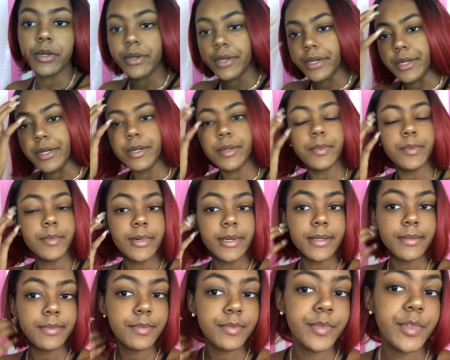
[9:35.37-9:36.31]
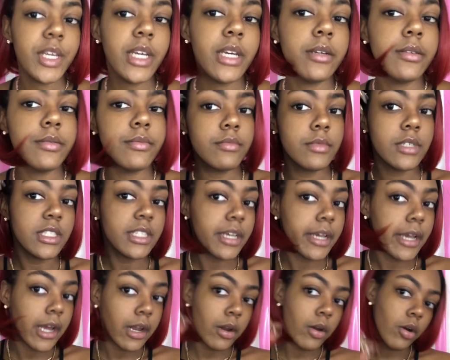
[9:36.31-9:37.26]
hair, but yeah, because they
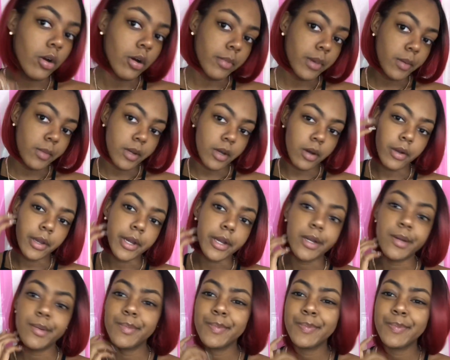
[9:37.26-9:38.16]
kind of are baby doll hair.